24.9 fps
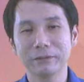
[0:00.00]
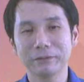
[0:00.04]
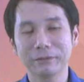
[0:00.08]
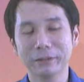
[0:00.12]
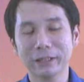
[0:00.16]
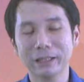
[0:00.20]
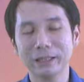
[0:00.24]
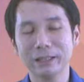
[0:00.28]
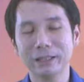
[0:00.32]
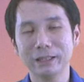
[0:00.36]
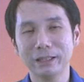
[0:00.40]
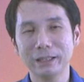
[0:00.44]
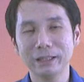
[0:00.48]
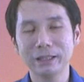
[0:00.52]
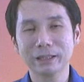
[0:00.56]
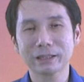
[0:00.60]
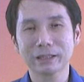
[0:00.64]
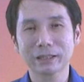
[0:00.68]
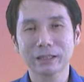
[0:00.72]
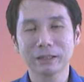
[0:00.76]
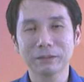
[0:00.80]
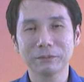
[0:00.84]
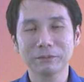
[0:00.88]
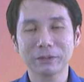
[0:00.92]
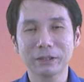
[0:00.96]
Finally,
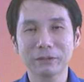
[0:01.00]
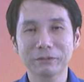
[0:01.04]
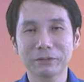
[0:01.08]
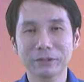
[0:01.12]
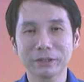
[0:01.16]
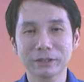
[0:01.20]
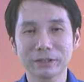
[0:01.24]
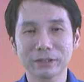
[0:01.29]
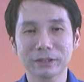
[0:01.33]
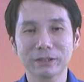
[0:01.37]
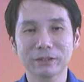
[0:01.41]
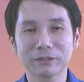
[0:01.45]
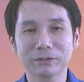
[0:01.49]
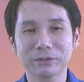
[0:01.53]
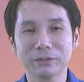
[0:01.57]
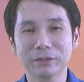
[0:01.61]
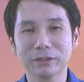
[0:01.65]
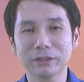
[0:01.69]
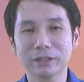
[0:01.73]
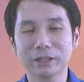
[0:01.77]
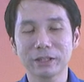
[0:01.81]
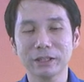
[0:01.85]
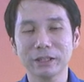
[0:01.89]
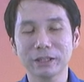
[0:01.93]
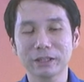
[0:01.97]
some references
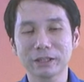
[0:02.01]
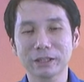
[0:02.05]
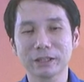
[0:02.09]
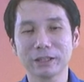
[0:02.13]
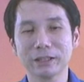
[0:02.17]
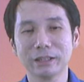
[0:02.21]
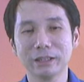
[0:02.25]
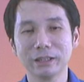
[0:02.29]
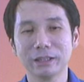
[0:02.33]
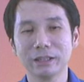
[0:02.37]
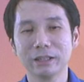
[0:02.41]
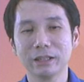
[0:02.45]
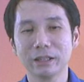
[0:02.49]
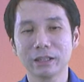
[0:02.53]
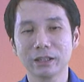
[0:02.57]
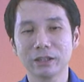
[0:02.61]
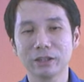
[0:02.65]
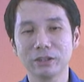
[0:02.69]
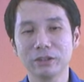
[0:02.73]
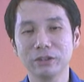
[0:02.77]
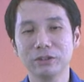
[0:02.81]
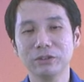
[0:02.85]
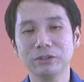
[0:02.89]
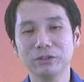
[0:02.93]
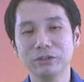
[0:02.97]
for Git,
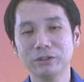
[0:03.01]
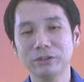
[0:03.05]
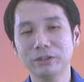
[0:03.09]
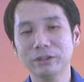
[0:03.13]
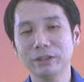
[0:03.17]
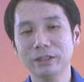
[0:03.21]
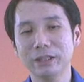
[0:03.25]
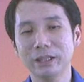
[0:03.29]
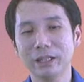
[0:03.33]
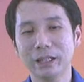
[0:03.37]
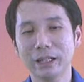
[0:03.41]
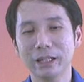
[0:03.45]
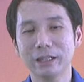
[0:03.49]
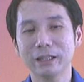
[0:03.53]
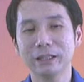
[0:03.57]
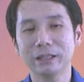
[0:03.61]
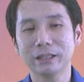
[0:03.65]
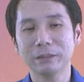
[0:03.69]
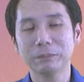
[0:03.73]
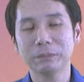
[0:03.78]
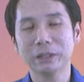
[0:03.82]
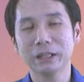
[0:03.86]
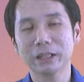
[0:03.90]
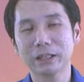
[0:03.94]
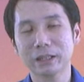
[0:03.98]
GNU, and the
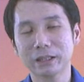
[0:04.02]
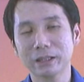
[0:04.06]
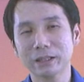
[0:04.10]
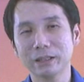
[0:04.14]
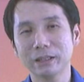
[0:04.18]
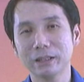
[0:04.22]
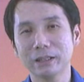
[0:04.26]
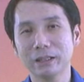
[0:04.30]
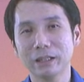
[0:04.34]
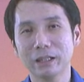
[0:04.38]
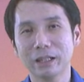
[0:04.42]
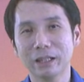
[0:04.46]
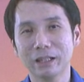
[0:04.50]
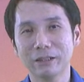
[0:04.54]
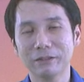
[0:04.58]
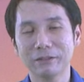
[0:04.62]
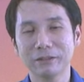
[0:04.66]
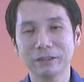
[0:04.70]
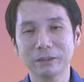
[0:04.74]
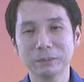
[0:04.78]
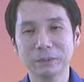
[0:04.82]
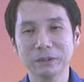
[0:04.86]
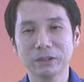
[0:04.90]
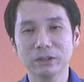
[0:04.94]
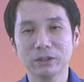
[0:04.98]
debugger are
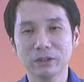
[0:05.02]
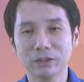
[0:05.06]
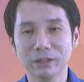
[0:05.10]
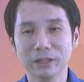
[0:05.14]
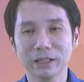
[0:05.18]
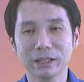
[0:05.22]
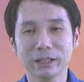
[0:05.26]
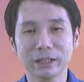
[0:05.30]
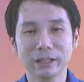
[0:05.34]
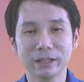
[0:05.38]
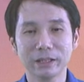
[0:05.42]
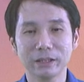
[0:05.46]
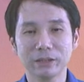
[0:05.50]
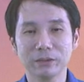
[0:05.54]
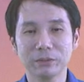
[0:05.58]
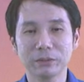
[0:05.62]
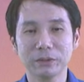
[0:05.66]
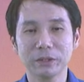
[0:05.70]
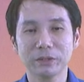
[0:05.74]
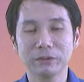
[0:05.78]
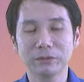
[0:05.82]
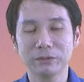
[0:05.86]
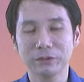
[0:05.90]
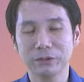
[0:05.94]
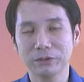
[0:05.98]
available online as
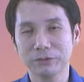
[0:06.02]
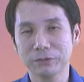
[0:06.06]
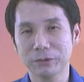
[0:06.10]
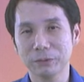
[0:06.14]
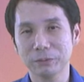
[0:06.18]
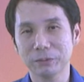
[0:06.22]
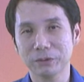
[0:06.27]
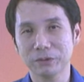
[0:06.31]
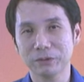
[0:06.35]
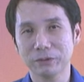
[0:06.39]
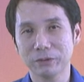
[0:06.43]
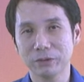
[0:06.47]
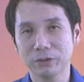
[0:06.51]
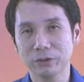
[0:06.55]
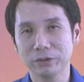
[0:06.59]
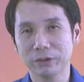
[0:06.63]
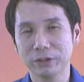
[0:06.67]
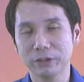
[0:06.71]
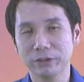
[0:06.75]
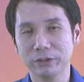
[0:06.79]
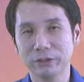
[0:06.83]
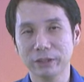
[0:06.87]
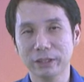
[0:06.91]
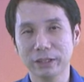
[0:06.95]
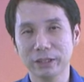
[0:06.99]
well from the following
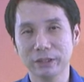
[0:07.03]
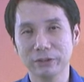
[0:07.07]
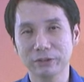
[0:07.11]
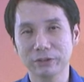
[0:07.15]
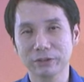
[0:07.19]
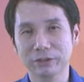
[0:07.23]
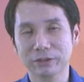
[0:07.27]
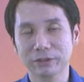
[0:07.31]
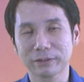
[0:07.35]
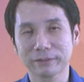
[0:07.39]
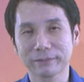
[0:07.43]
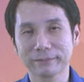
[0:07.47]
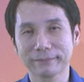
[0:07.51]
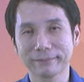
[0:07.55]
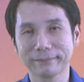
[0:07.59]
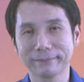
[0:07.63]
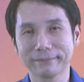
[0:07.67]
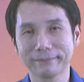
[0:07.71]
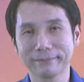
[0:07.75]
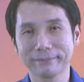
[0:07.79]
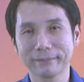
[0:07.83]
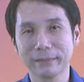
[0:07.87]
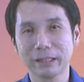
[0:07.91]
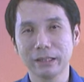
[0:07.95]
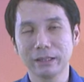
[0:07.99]
URLs.
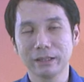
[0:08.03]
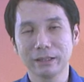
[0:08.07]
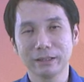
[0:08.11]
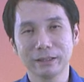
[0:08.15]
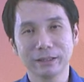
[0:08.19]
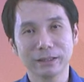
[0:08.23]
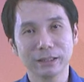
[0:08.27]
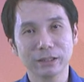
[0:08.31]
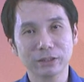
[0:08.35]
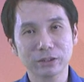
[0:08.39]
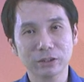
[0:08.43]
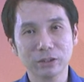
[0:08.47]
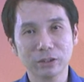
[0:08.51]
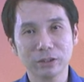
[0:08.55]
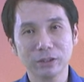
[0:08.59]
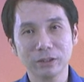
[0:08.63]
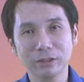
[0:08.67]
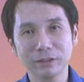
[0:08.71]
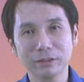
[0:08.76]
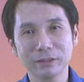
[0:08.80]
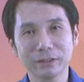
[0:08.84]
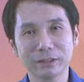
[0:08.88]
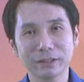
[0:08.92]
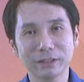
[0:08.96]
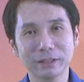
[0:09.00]
That's
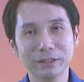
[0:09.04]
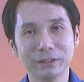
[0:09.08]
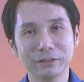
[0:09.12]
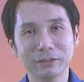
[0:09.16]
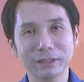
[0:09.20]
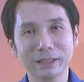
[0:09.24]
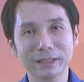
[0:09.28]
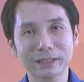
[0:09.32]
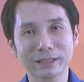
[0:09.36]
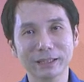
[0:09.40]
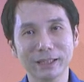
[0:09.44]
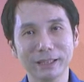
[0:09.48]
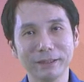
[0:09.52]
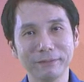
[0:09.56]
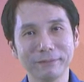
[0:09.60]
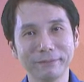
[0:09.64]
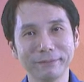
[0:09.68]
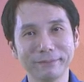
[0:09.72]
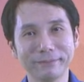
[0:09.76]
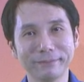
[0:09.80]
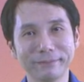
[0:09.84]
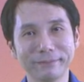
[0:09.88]
all. See you next time.